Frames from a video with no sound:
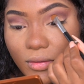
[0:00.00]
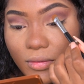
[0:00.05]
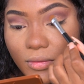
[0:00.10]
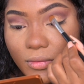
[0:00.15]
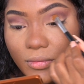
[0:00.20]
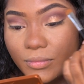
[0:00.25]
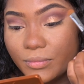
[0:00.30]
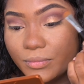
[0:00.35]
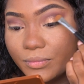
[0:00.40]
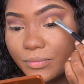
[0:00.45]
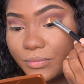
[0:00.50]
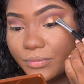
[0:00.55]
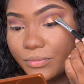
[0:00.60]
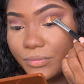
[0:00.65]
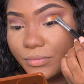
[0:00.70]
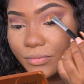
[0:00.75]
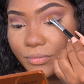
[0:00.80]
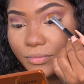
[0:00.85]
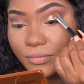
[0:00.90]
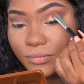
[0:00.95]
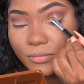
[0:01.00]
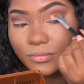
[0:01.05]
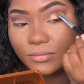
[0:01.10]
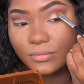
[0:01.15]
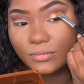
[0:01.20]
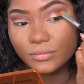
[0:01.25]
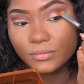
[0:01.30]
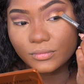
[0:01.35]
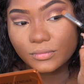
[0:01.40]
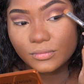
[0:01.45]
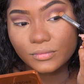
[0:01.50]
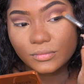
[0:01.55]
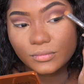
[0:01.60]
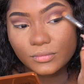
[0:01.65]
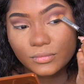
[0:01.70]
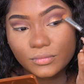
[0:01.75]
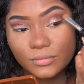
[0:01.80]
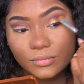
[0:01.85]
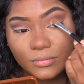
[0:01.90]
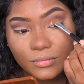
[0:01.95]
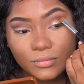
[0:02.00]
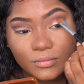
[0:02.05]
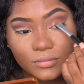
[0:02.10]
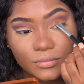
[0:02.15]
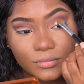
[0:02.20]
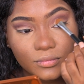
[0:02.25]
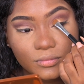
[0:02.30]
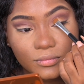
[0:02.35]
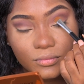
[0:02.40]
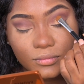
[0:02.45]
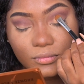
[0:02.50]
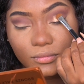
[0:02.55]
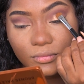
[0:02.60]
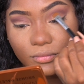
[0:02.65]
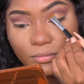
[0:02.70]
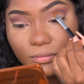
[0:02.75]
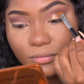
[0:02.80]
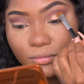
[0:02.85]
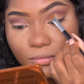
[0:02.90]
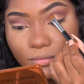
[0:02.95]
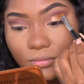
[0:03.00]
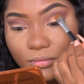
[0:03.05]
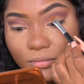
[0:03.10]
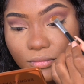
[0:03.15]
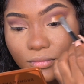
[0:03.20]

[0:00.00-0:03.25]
No one is speaking in this clip.